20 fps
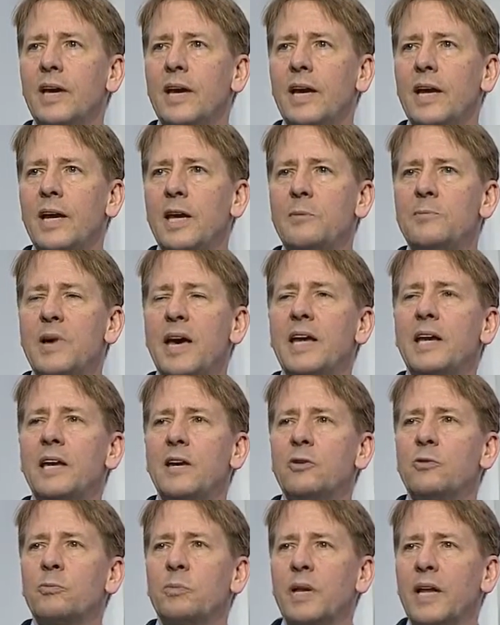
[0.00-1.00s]
And he made
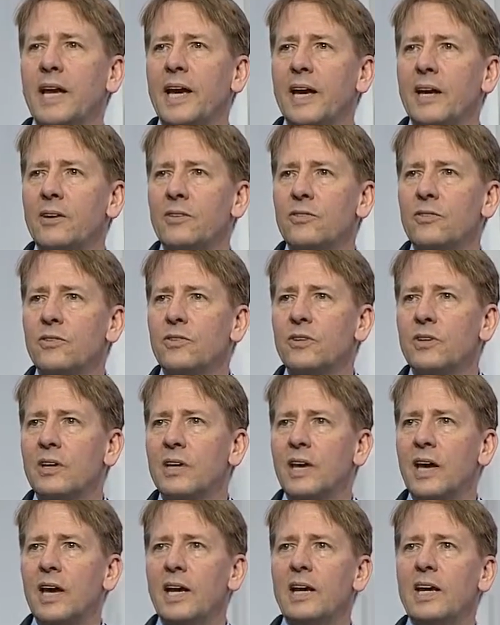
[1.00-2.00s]
his plans,
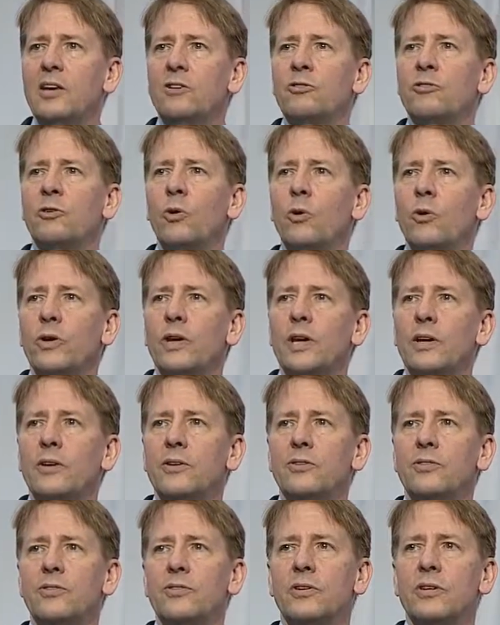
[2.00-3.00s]
and he sold
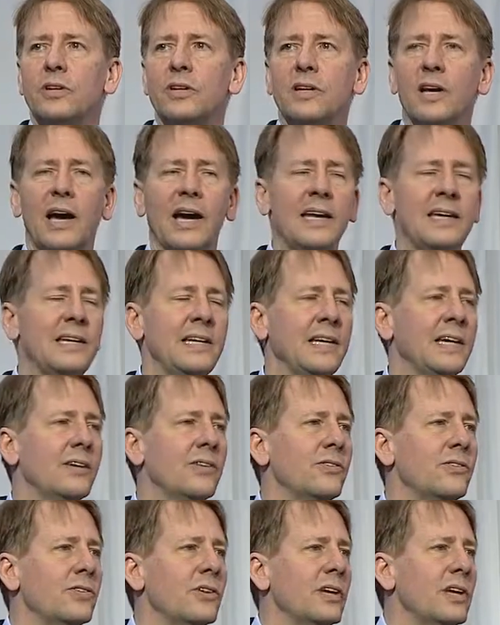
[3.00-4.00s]
his
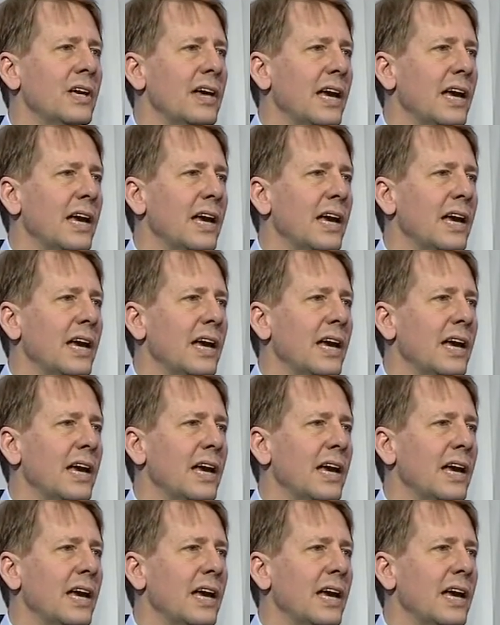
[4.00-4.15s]
ideas,